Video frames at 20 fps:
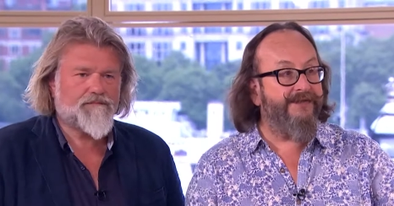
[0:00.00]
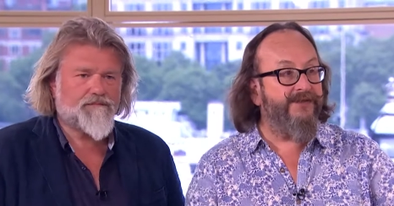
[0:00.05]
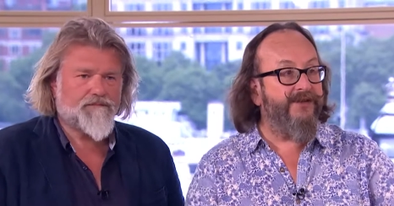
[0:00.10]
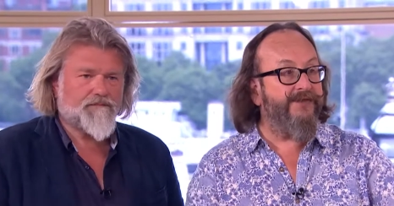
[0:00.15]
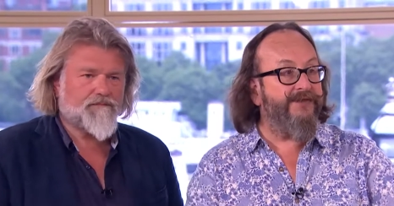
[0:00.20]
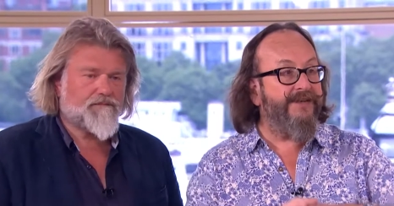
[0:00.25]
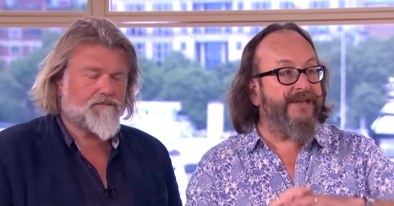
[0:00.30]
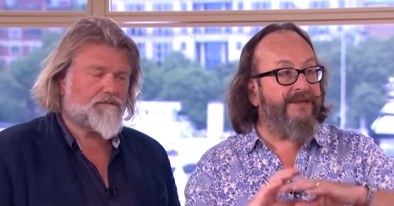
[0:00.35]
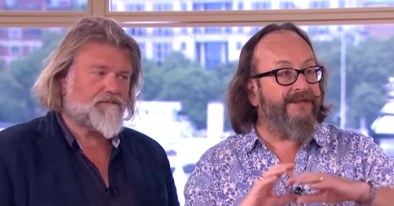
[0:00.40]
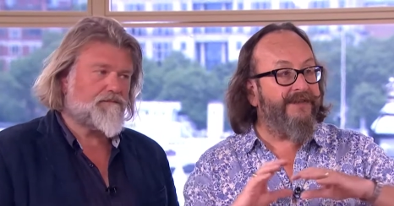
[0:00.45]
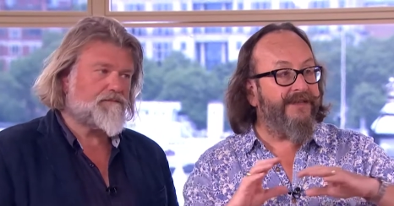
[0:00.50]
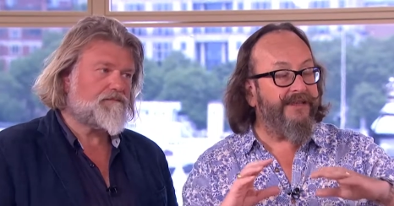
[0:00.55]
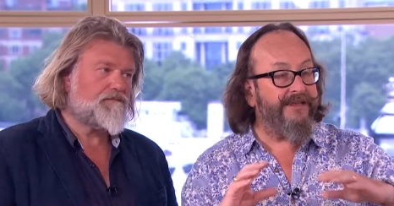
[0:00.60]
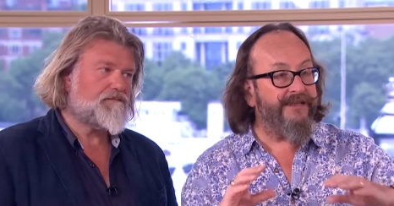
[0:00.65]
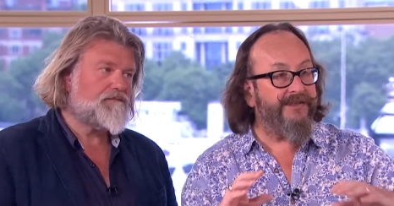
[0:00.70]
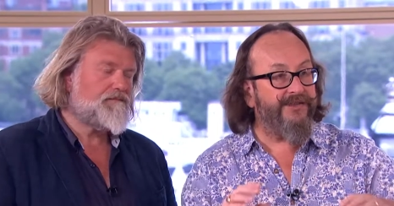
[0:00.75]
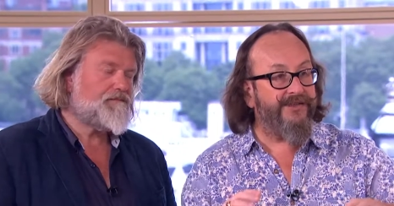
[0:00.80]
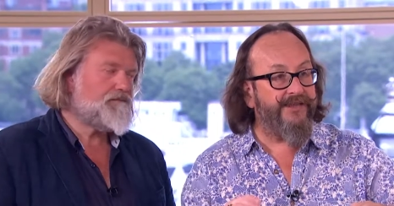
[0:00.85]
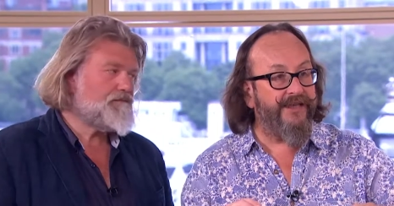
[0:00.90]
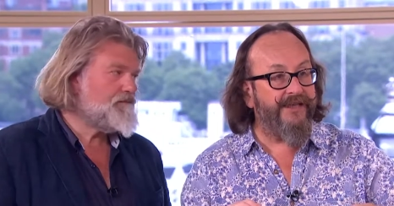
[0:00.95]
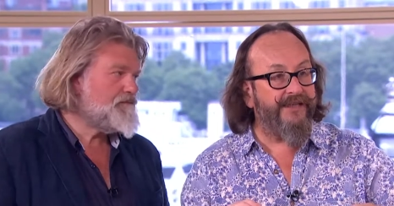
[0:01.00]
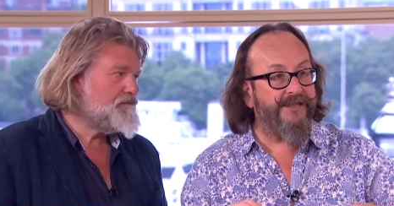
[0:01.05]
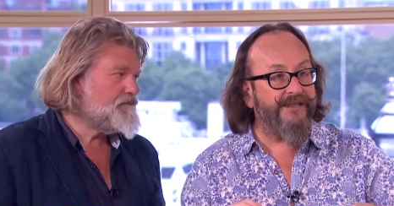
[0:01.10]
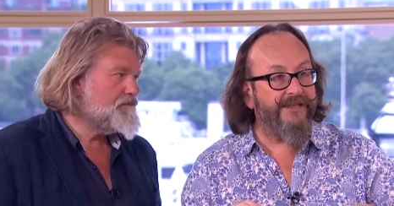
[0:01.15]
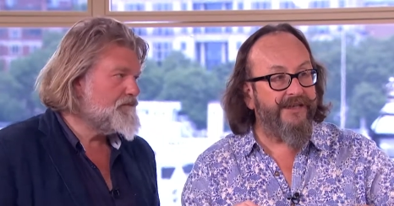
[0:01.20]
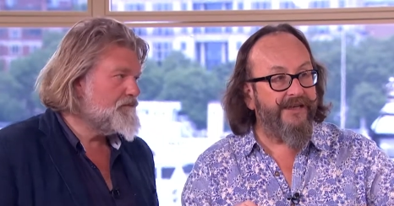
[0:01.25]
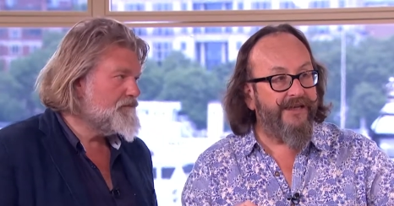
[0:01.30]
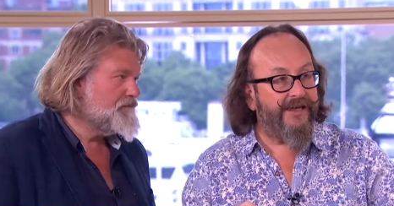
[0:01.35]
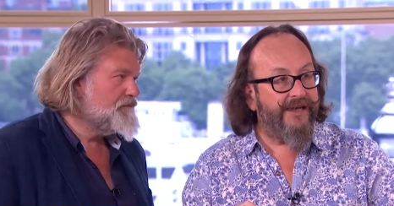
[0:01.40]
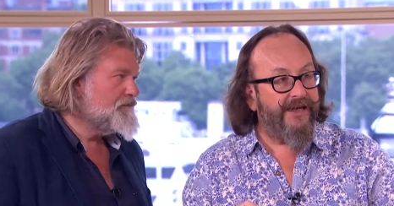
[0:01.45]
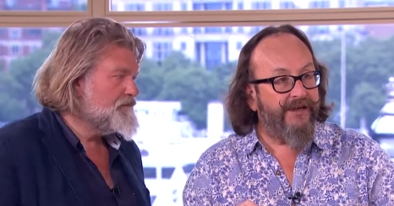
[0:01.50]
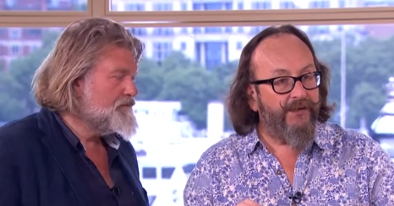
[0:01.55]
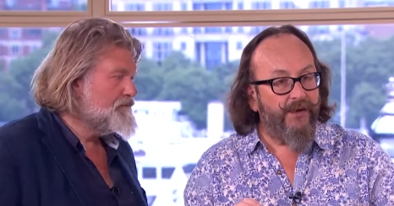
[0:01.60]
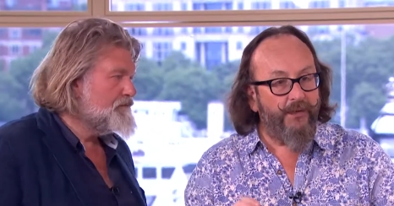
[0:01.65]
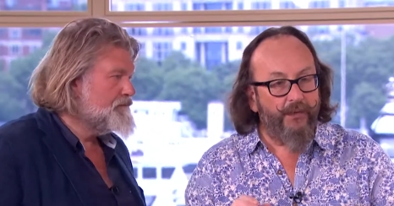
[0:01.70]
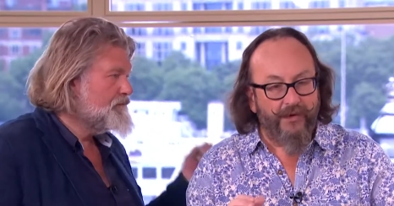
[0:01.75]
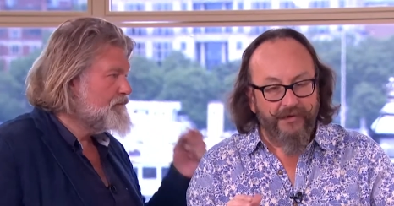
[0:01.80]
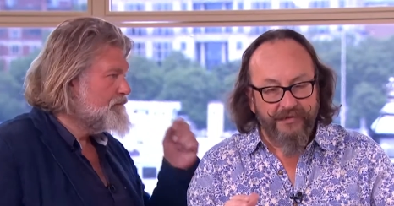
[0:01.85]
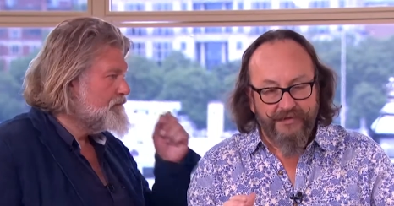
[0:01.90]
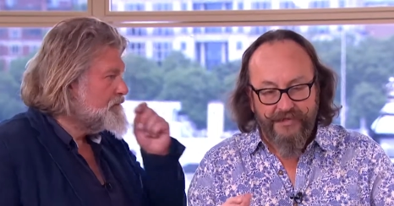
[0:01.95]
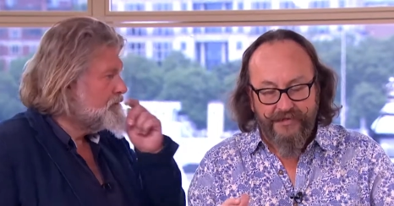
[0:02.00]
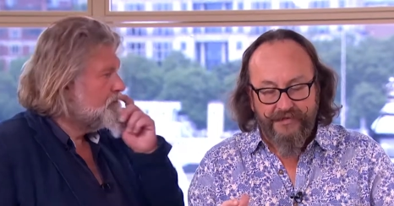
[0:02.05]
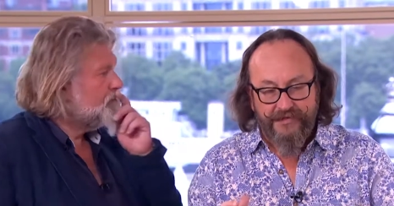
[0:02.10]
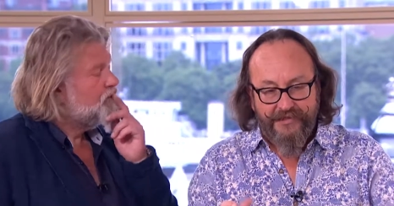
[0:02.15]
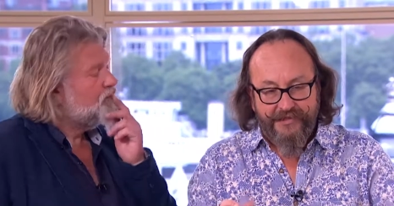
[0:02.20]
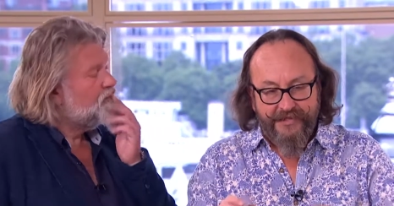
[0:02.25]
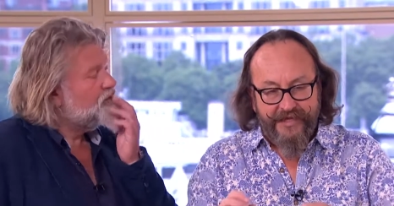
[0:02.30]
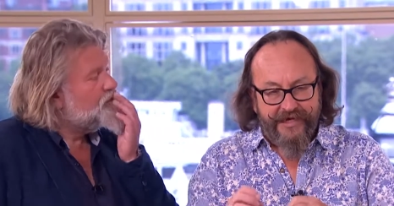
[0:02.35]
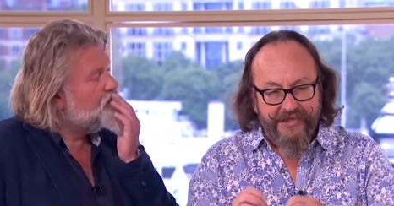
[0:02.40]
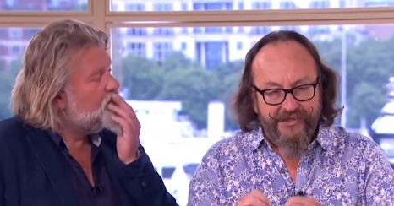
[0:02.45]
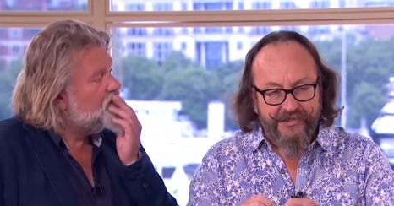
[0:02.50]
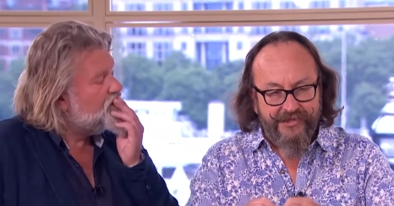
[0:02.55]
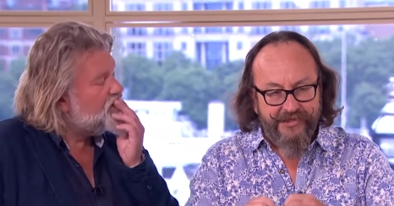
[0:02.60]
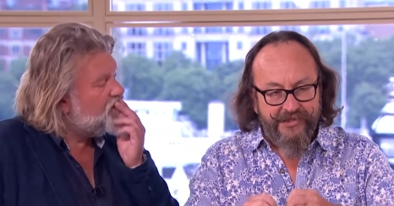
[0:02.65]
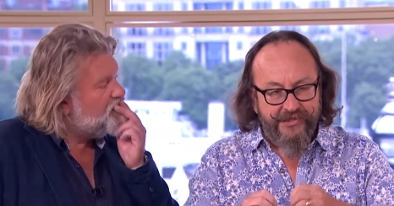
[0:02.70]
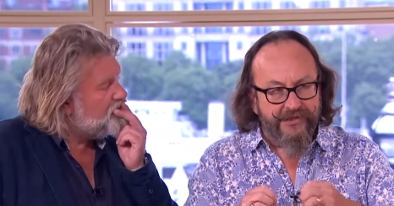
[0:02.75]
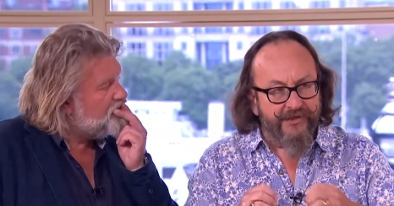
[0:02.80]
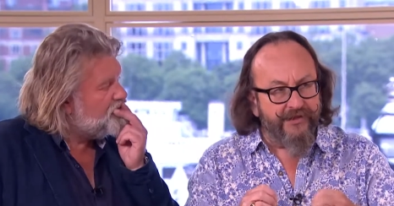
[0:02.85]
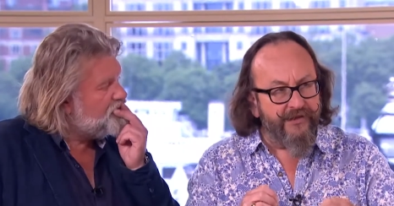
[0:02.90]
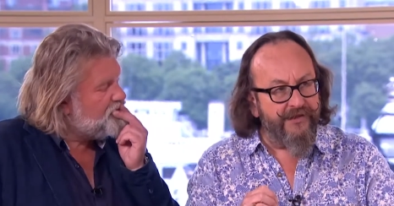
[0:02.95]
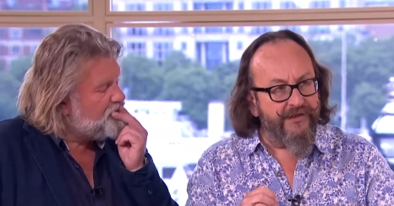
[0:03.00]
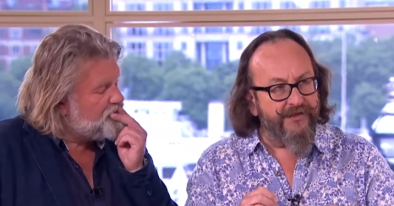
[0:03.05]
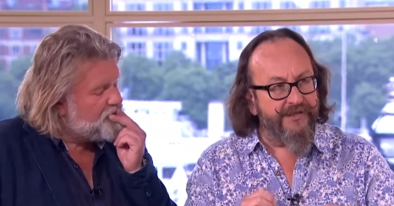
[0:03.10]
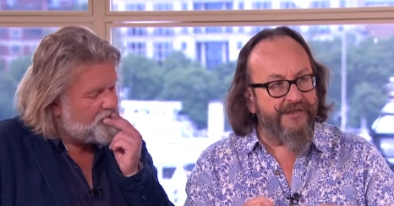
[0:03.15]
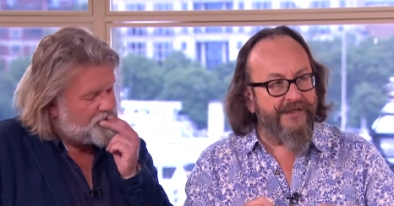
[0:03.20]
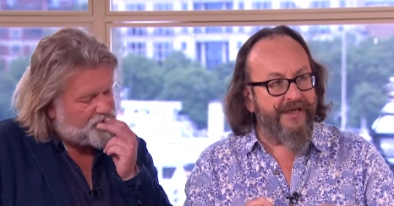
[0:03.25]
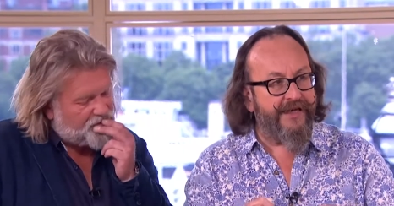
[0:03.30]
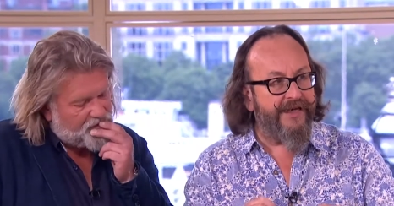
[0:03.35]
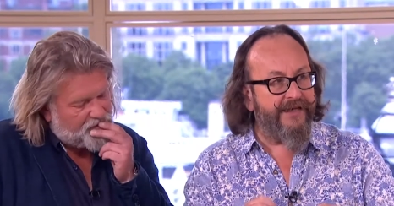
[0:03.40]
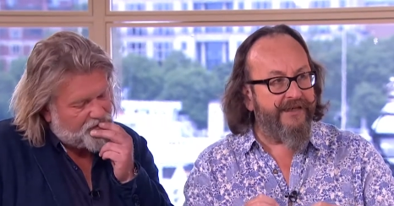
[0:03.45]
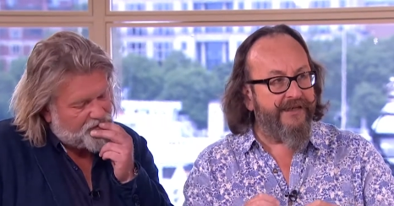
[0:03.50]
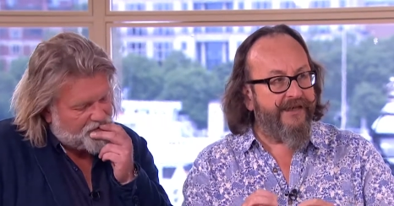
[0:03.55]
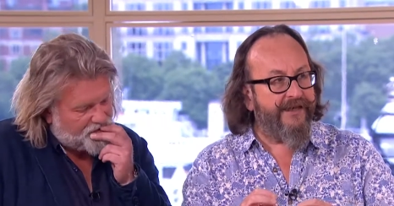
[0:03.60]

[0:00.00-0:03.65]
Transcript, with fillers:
Speaker 1: of covering everything in cheese. We wanted the textures and colours there